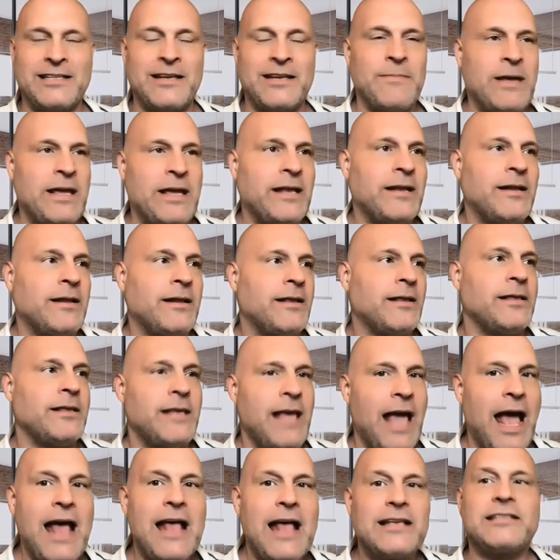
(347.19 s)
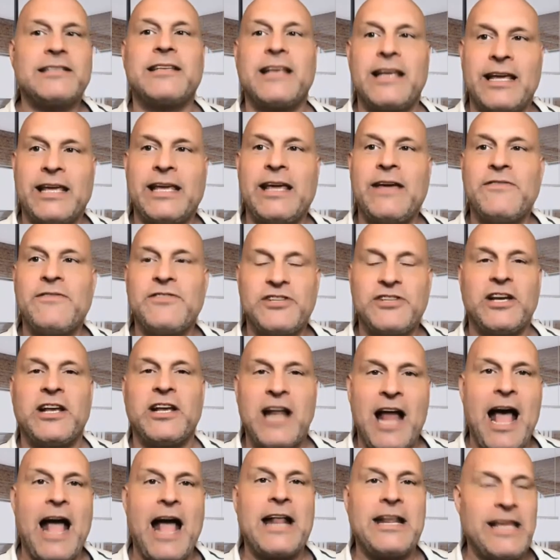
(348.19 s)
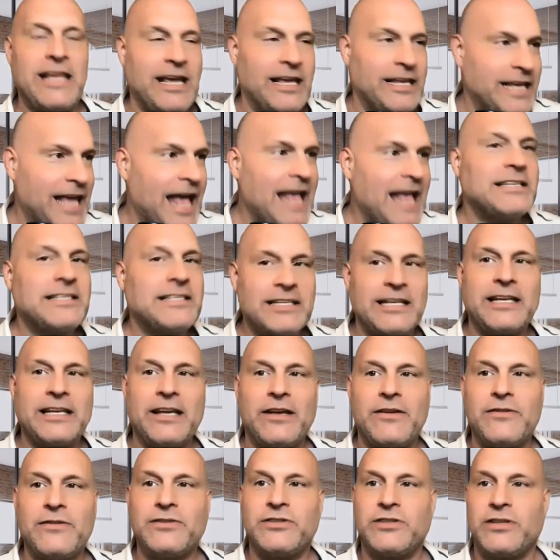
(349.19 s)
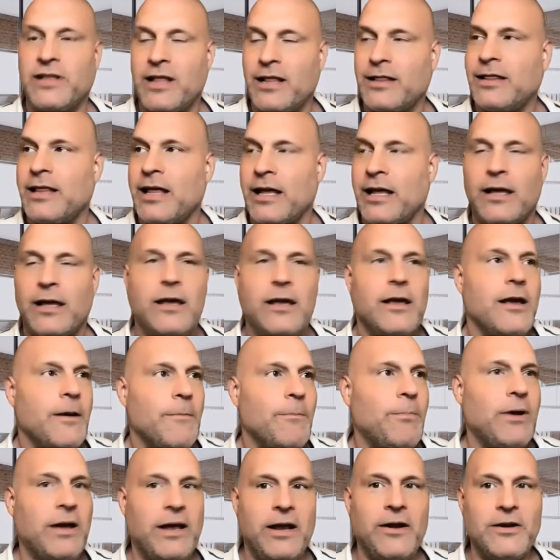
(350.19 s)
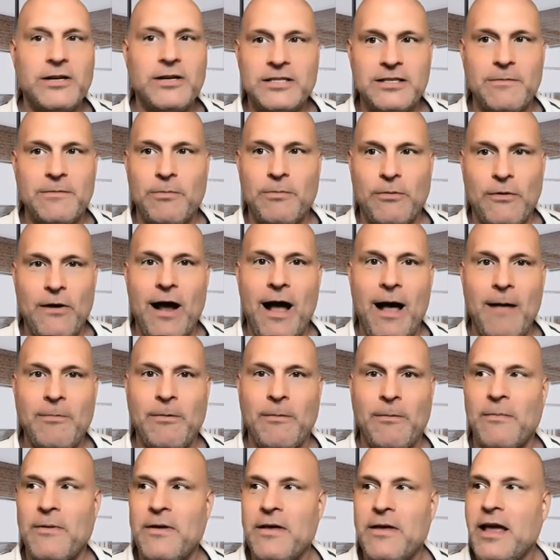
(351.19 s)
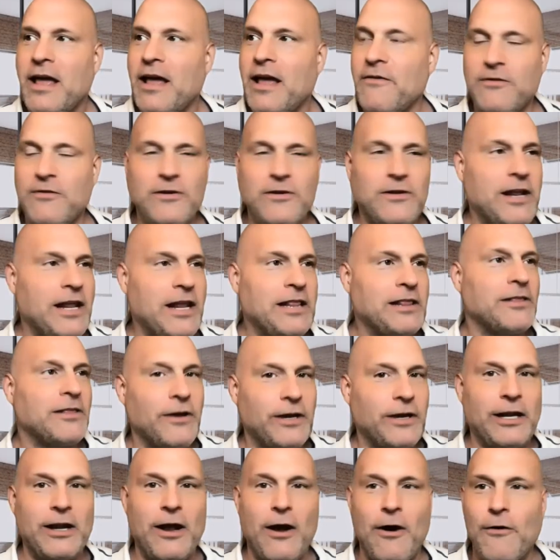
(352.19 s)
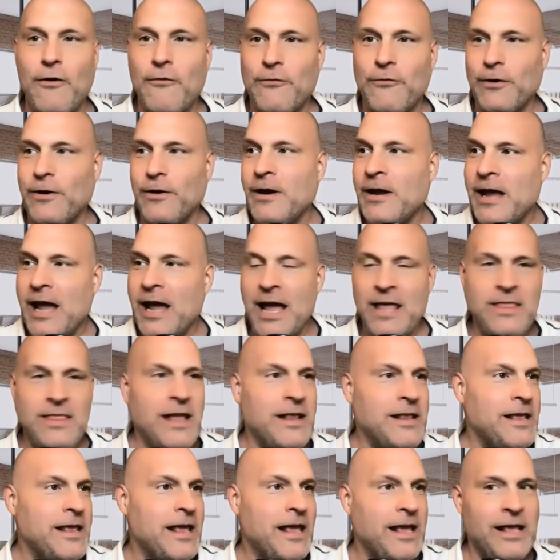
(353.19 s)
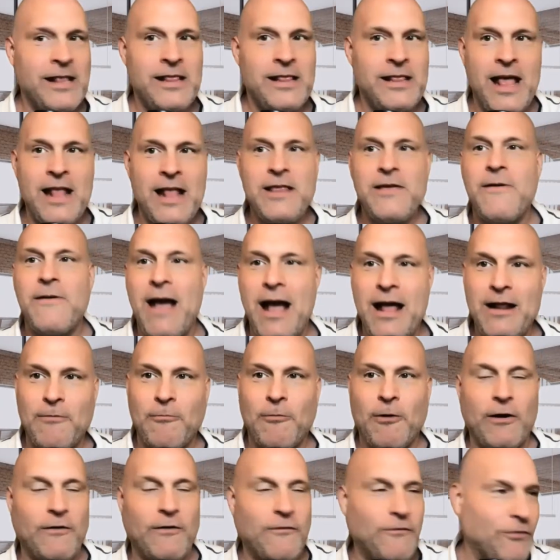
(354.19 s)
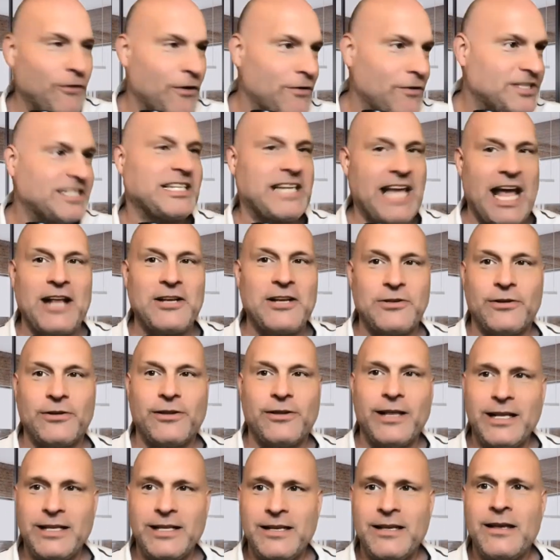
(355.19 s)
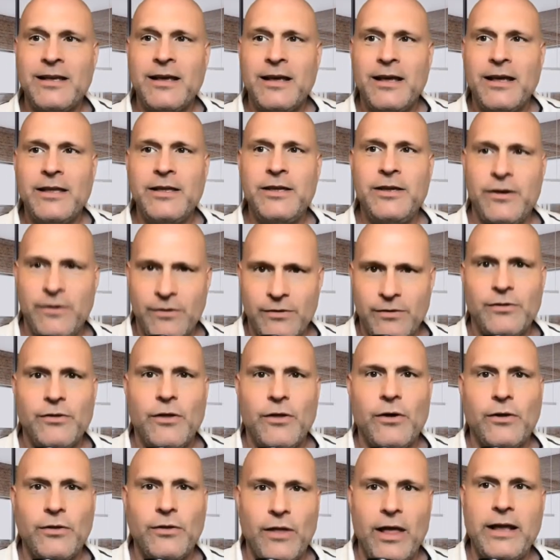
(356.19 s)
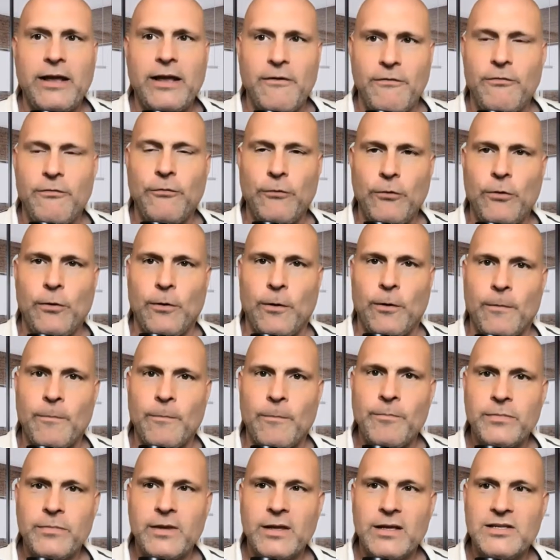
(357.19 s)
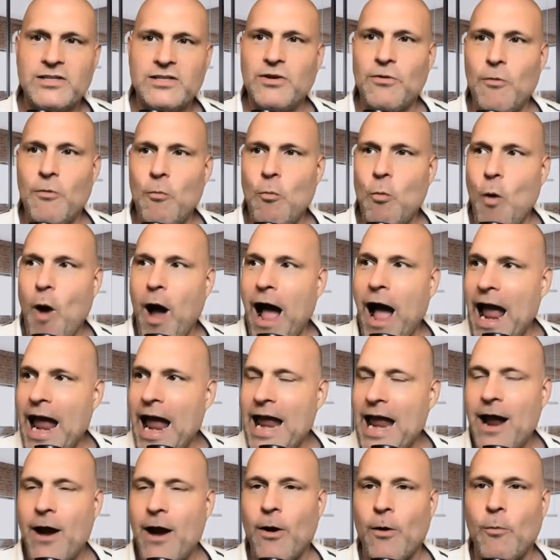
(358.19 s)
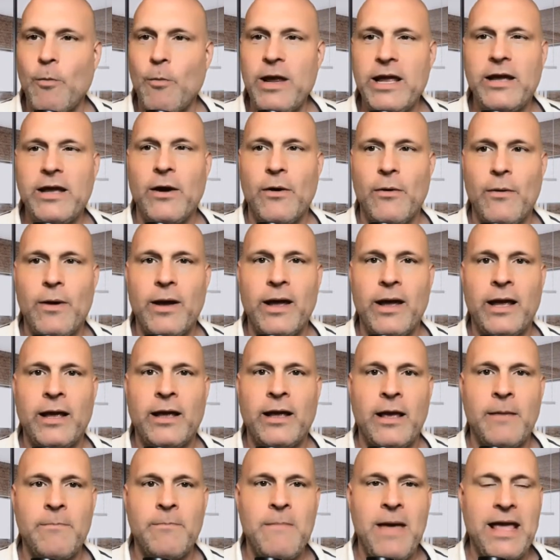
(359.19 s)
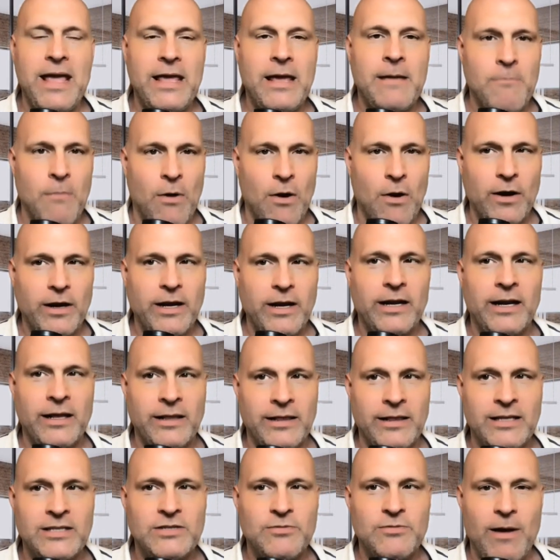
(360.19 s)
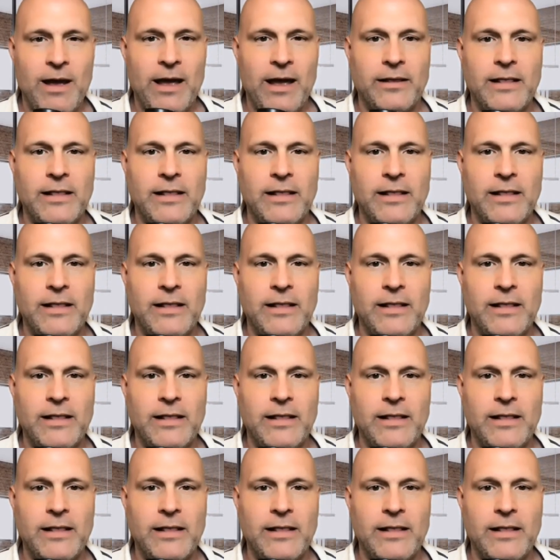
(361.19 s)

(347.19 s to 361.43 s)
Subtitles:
I mean, yes, it gives you an idea. Yes, it gives you the thing. But here's the problem. If you didn't look it over and then you had a workflow schedule it, you'd look like a fool. So why are we going and making marketing this way?